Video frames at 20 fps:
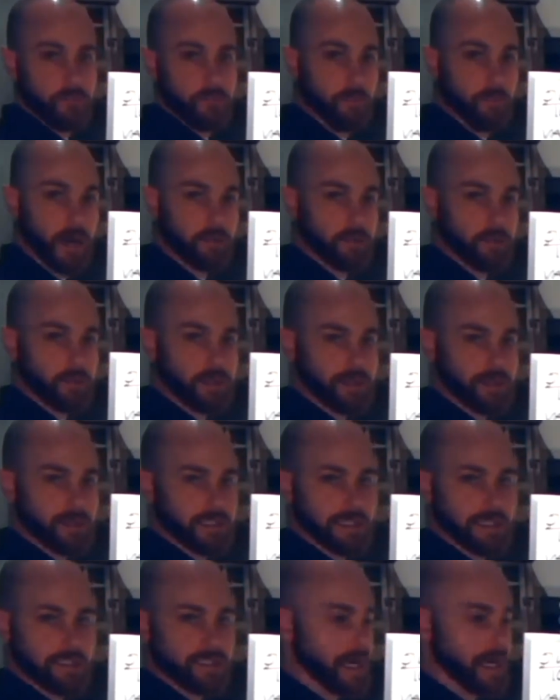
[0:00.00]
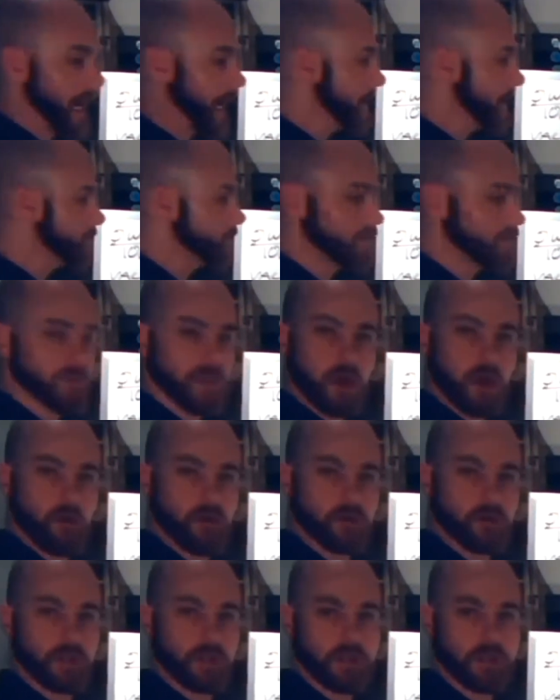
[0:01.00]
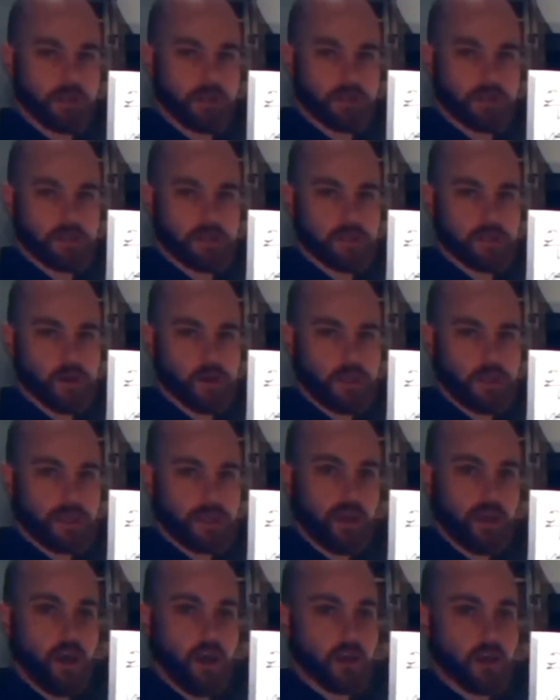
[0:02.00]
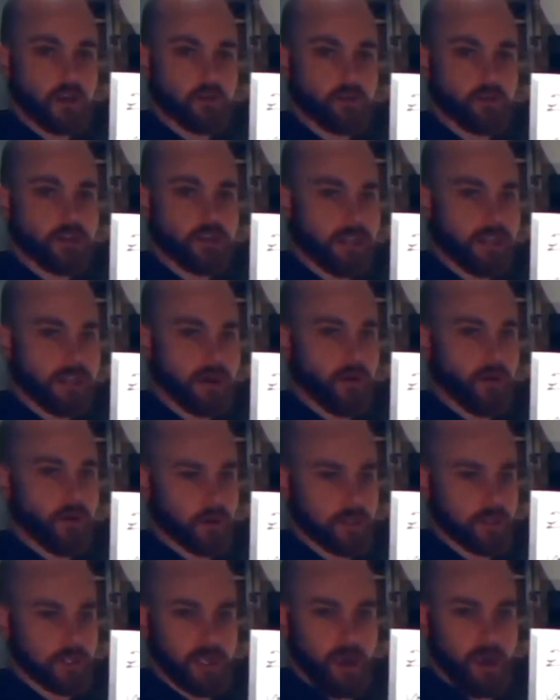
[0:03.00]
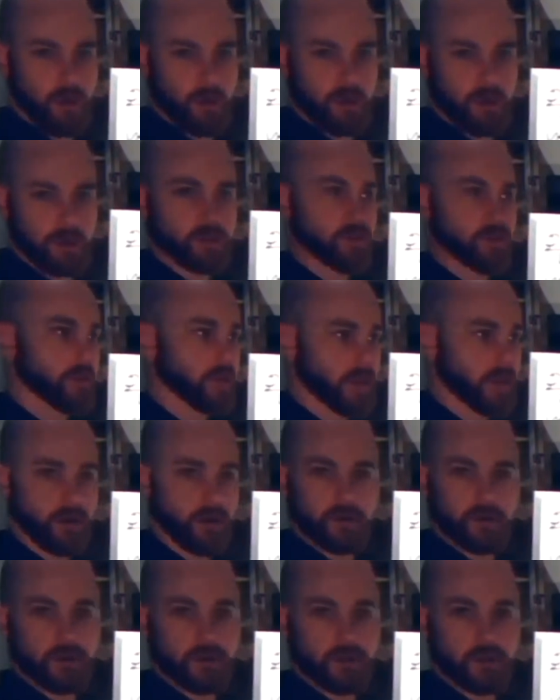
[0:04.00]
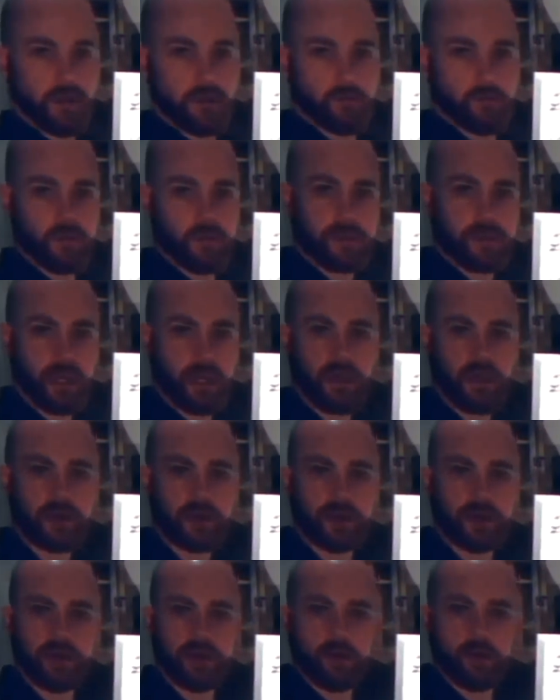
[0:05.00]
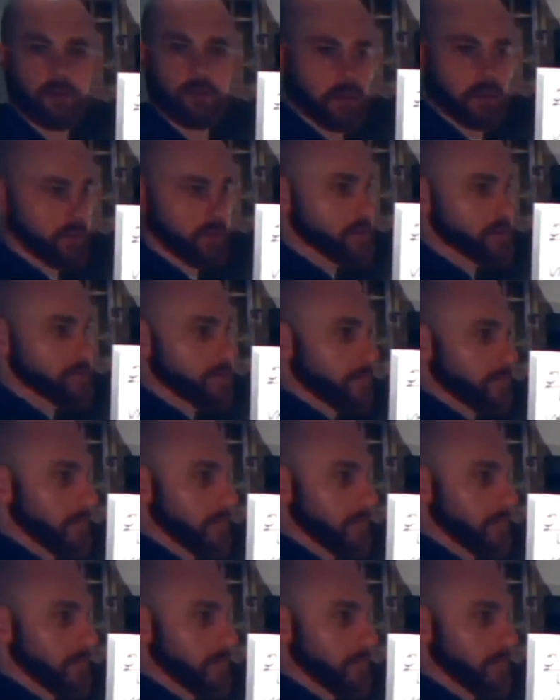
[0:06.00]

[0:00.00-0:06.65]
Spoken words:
But because of the type of loan that it is, it's called a non-recourse loan, and you can go look up what that means.